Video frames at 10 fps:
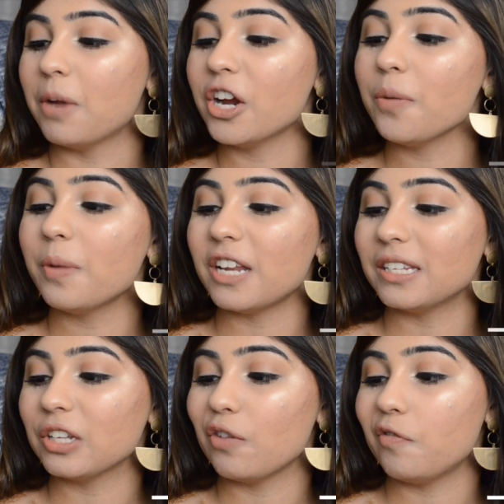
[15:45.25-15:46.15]
Mario
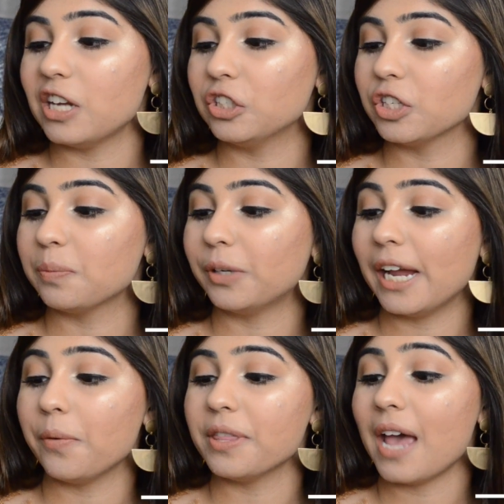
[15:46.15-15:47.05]
Badescu facial
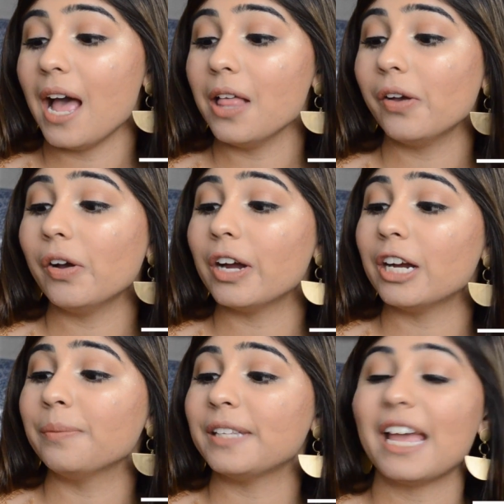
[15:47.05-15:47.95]
spray with aloe,
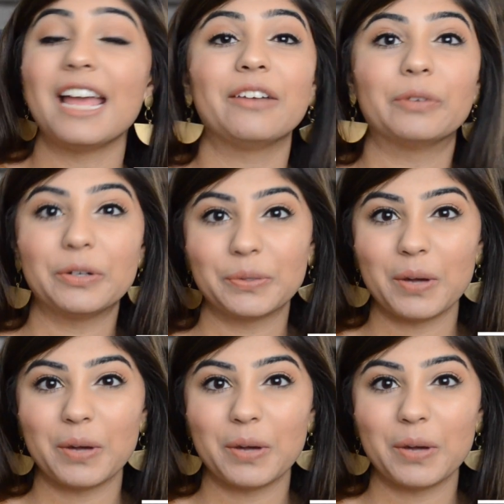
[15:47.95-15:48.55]
herbs, and rose